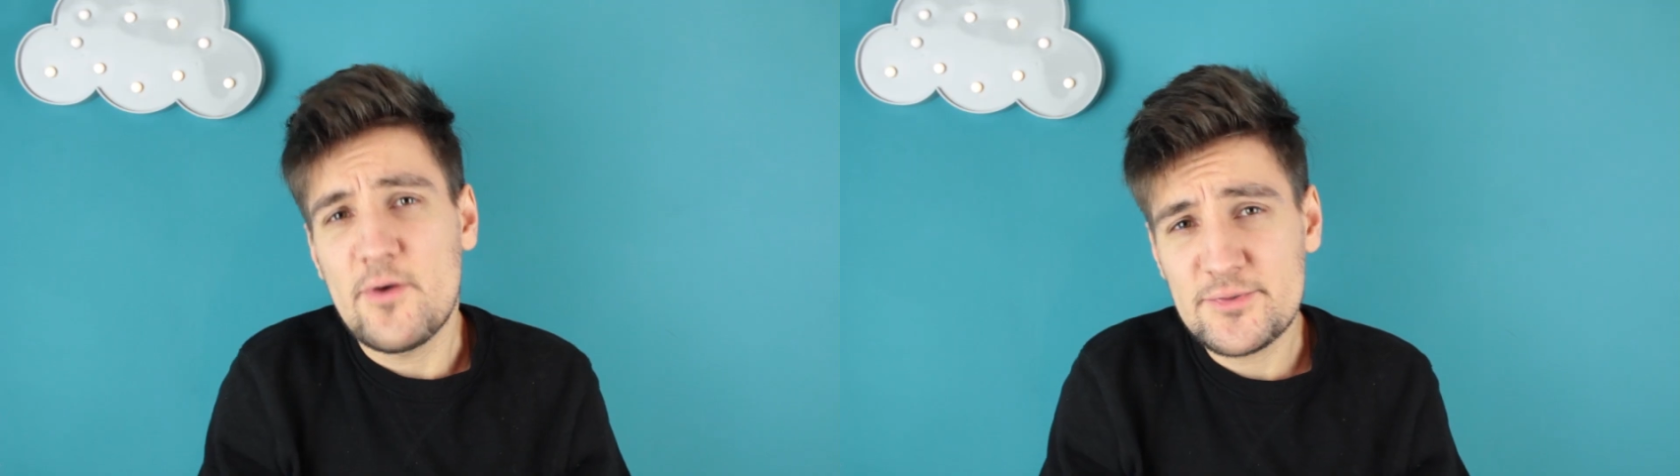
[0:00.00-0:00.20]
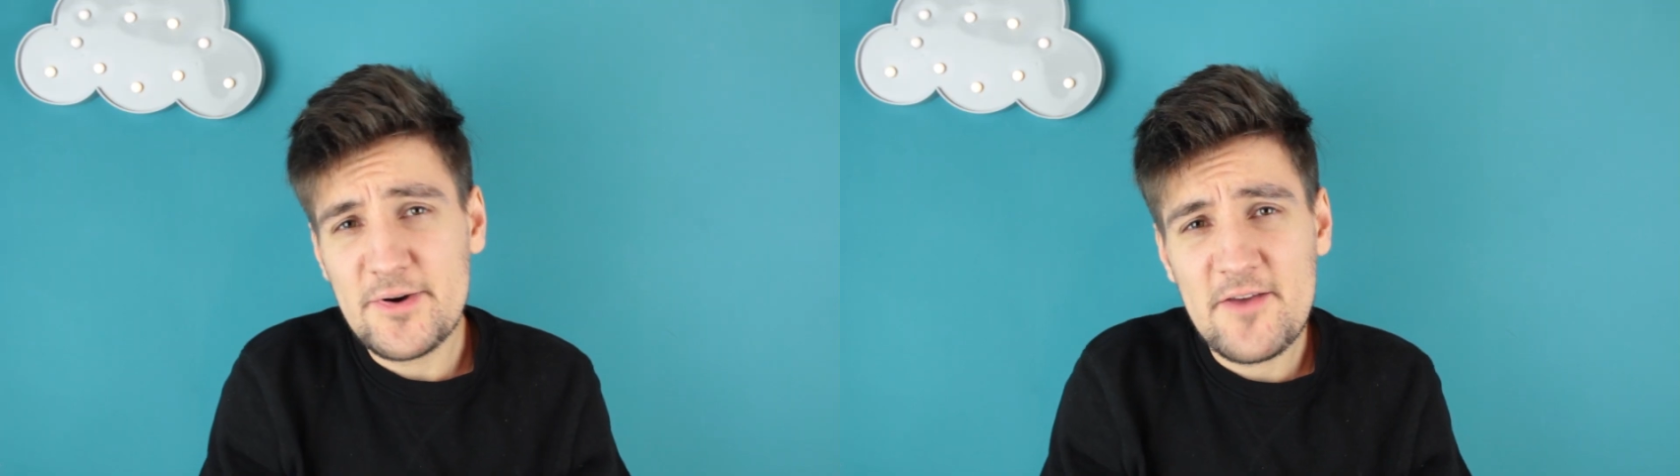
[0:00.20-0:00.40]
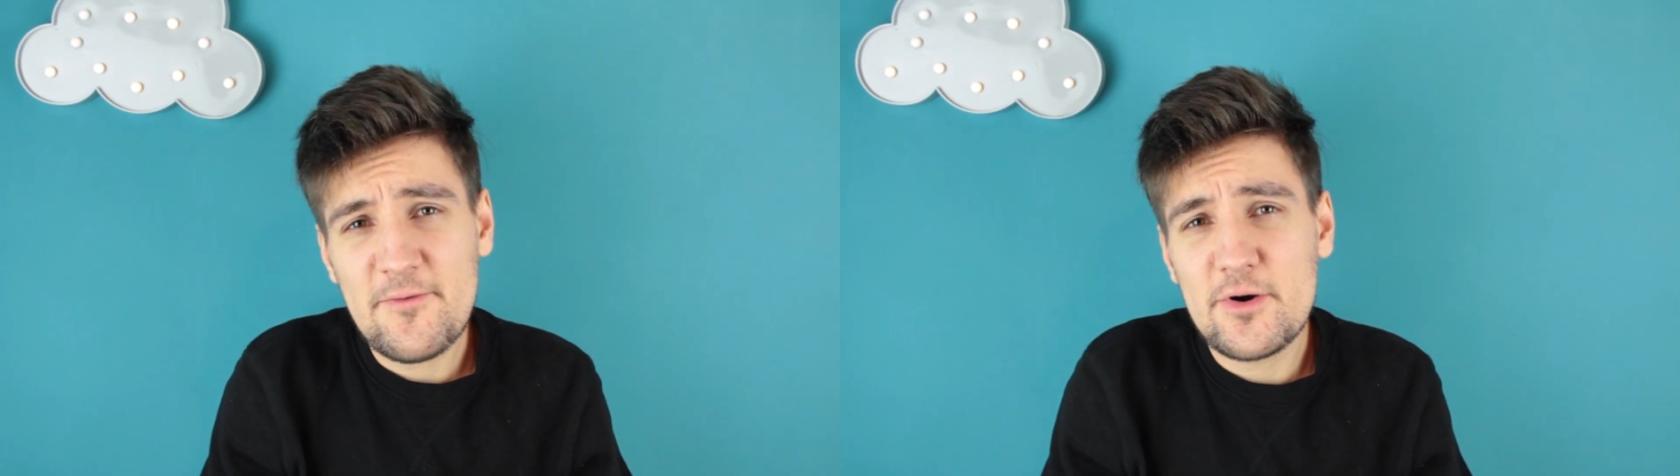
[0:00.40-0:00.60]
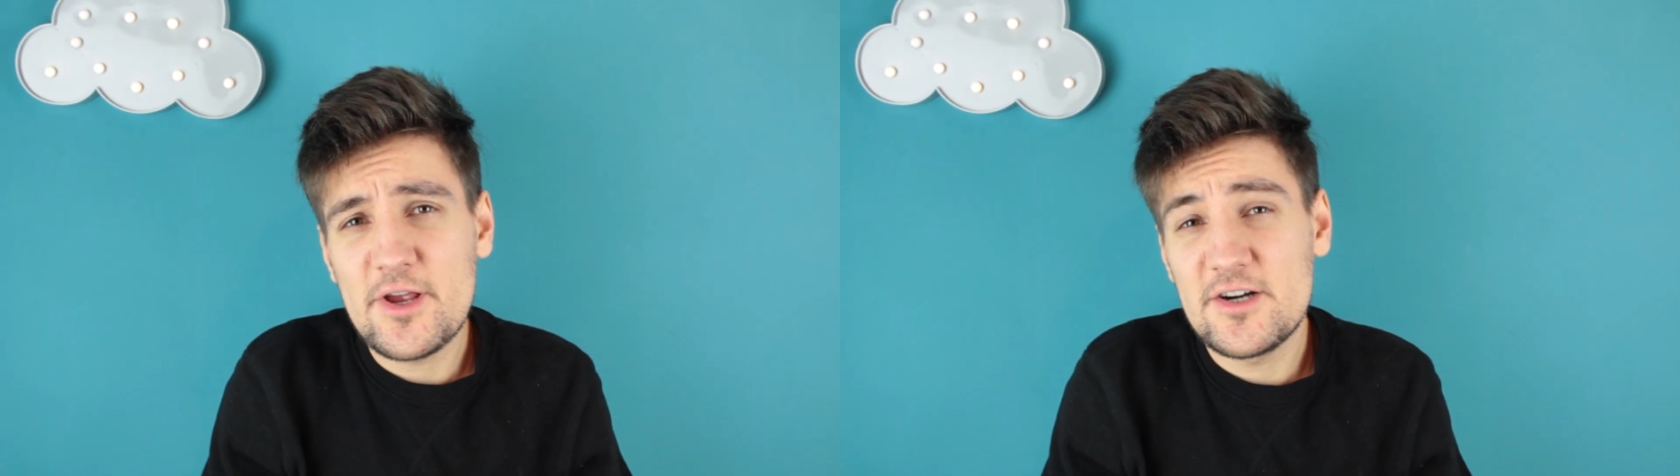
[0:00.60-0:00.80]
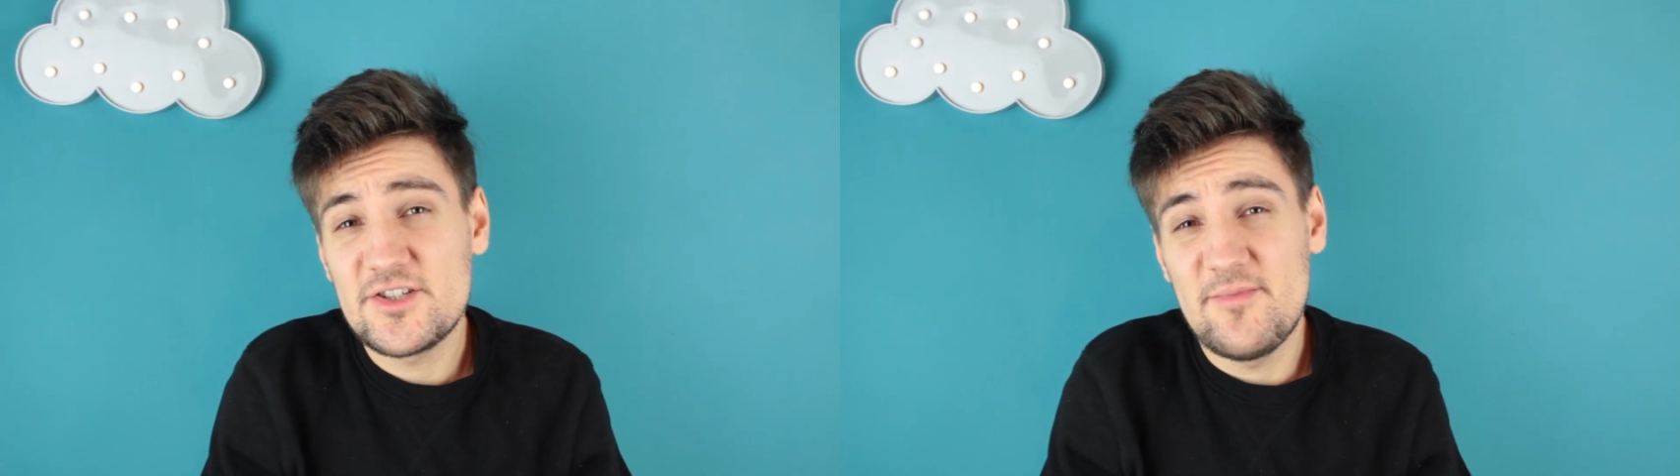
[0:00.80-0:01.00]
For 24
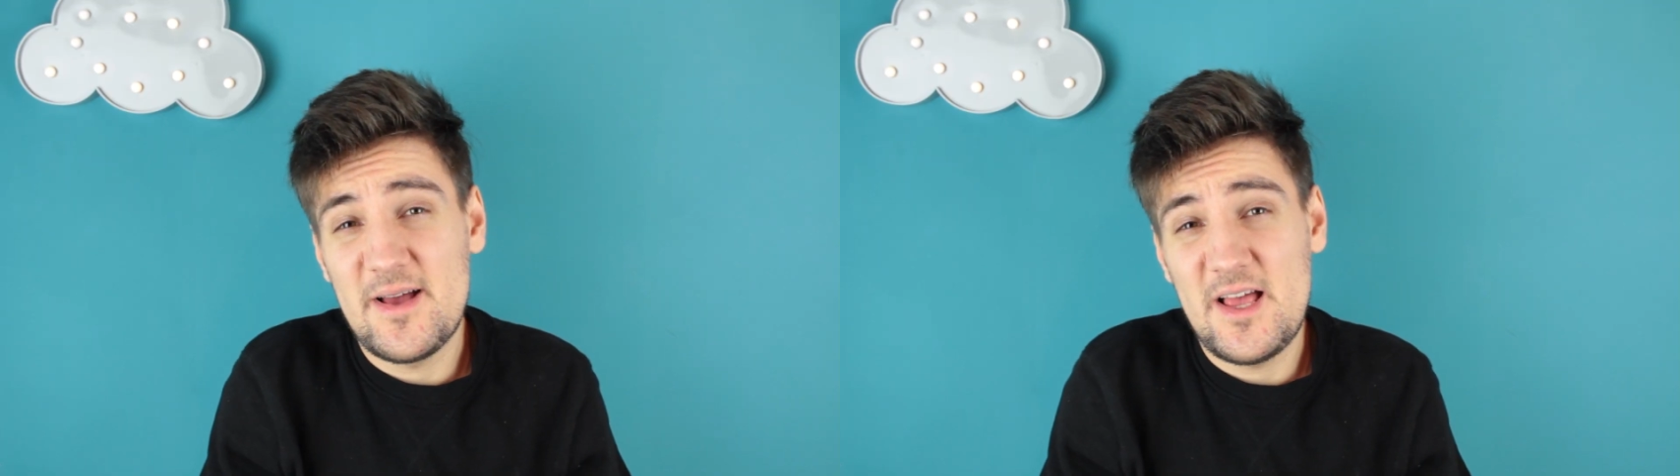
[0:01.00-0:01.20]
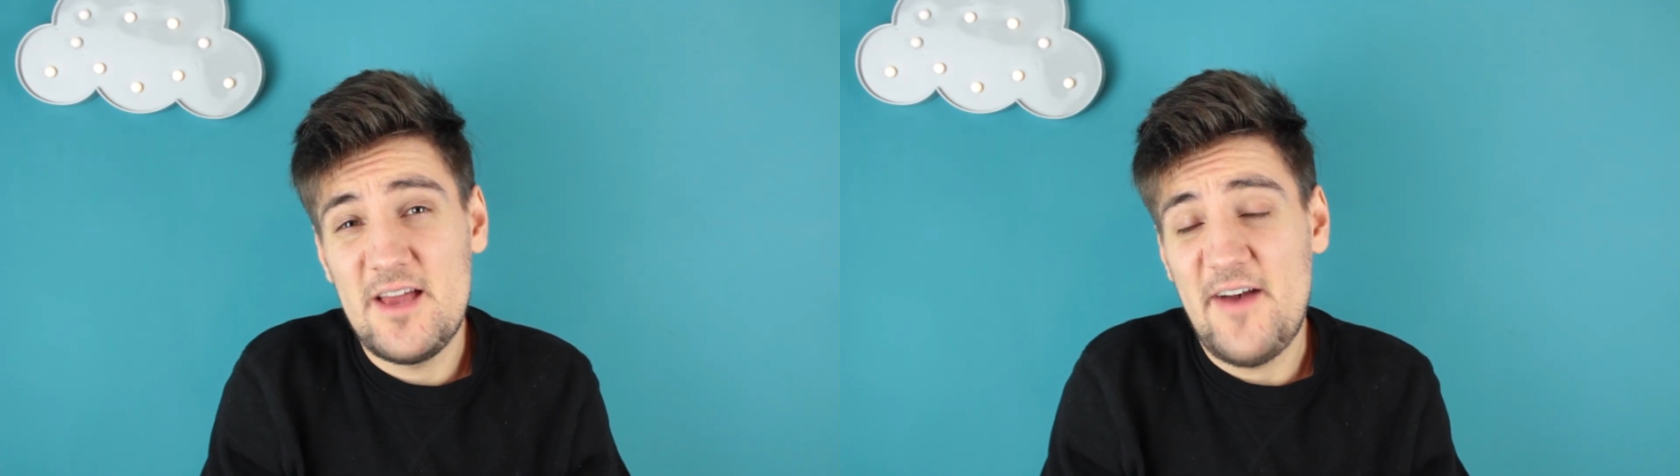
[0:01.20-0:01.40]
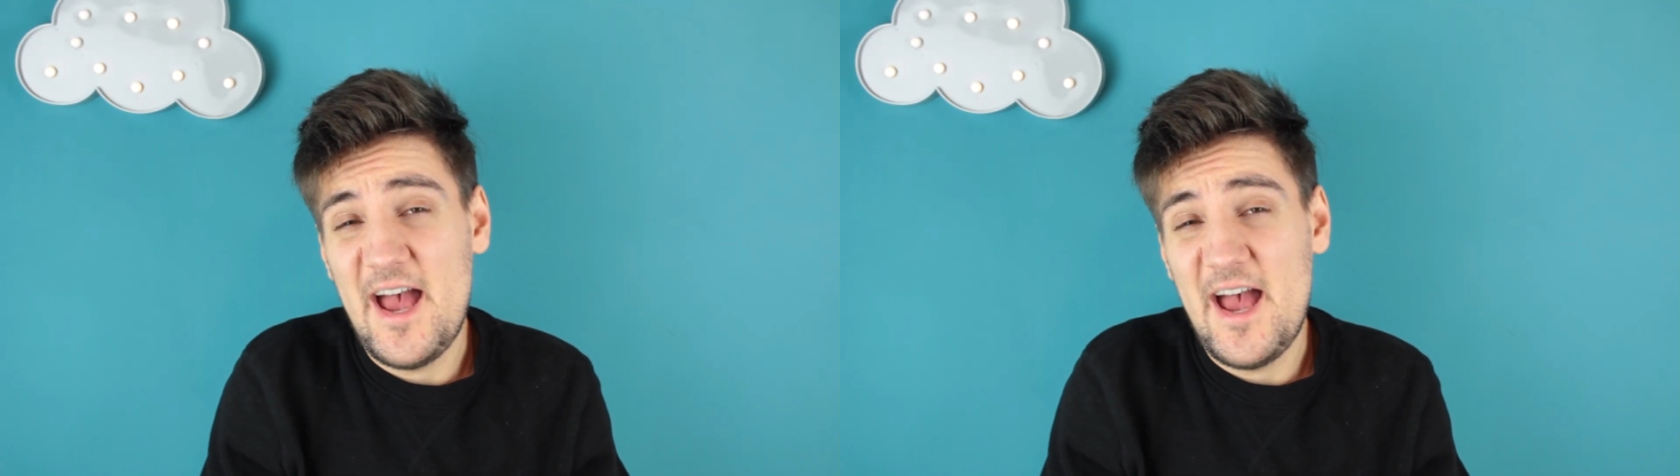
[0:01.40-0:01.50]
years of my life,